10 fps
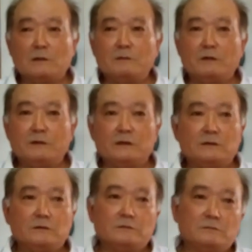maybe
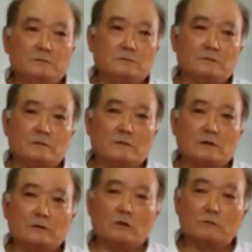
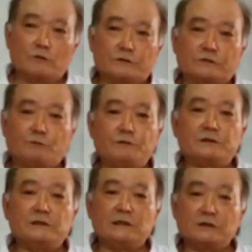close to
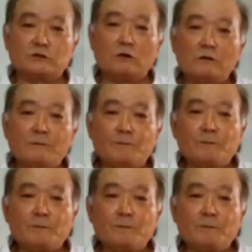15 years ago.